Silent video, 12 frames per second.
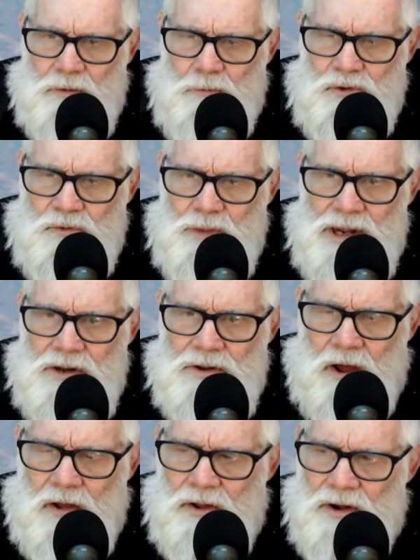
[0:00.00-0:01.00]
it was me
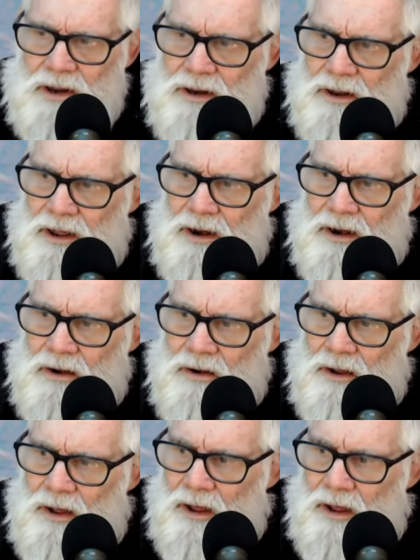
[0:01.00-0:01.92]
talking in there.